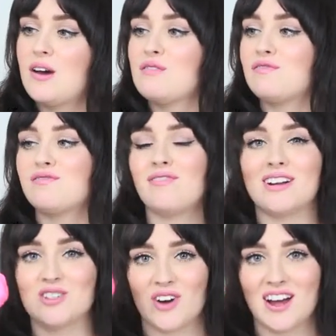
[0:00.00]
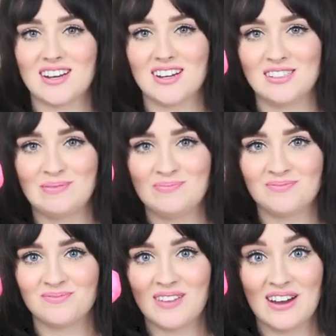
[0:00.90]
Frederick.
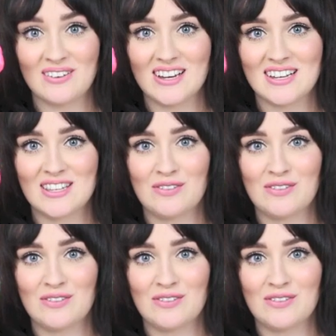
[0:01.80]
There he is.